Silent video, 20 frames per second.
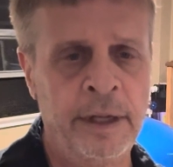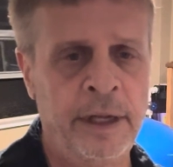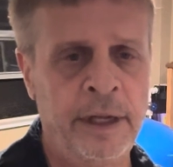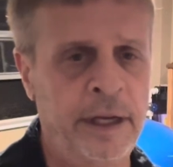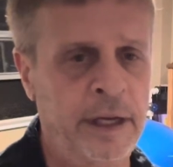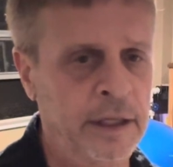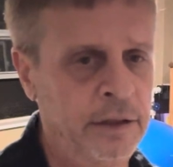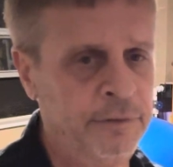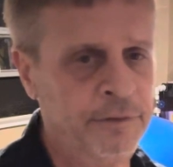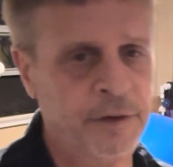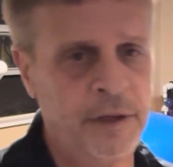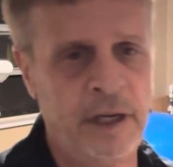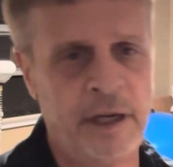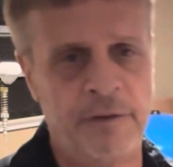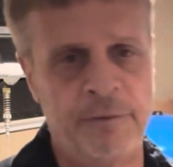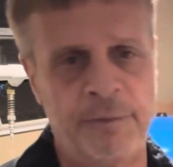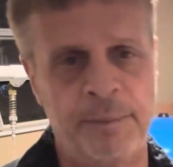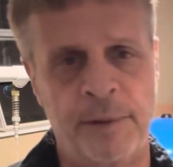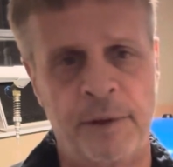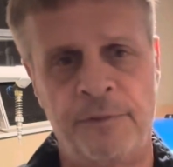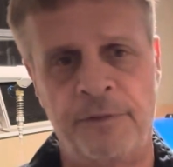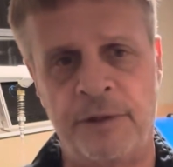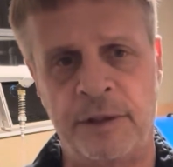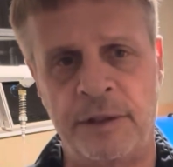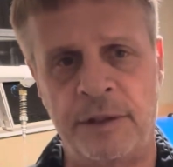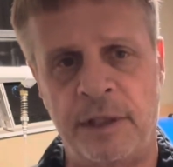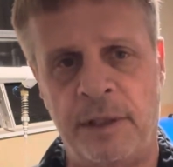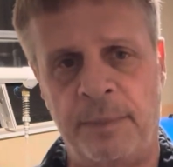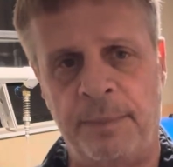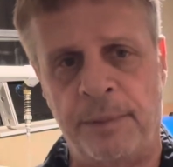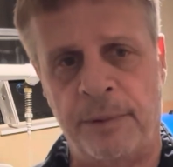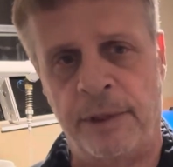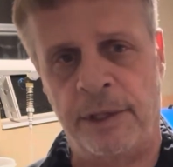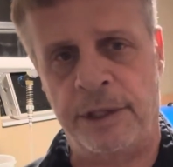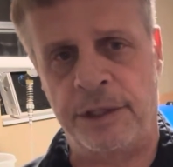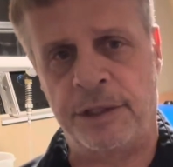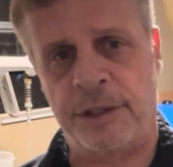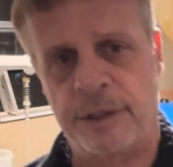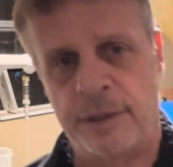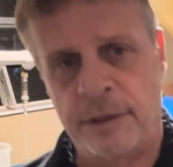and if you have perfect
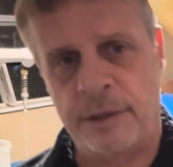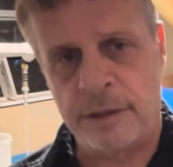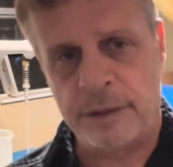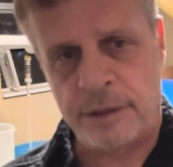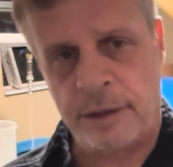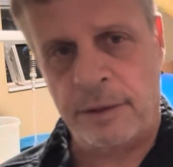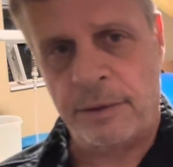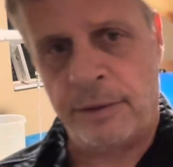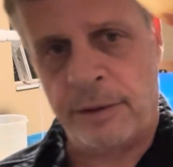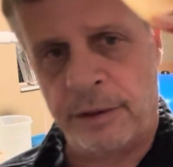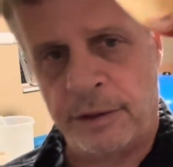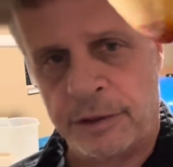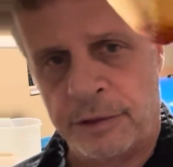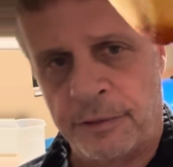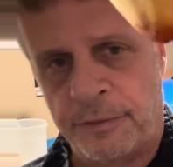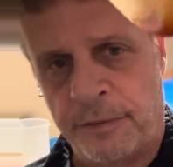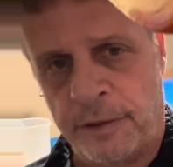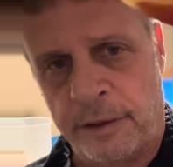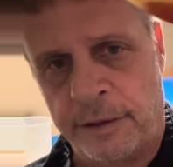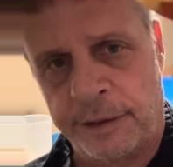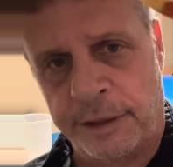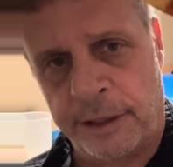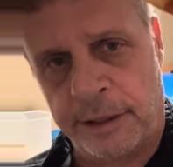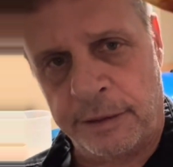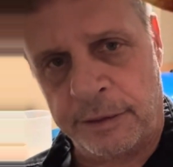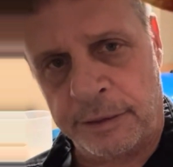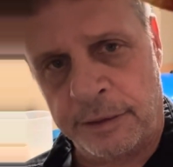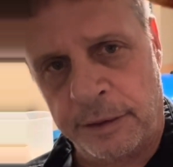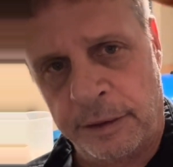separation, see the oil's falling out,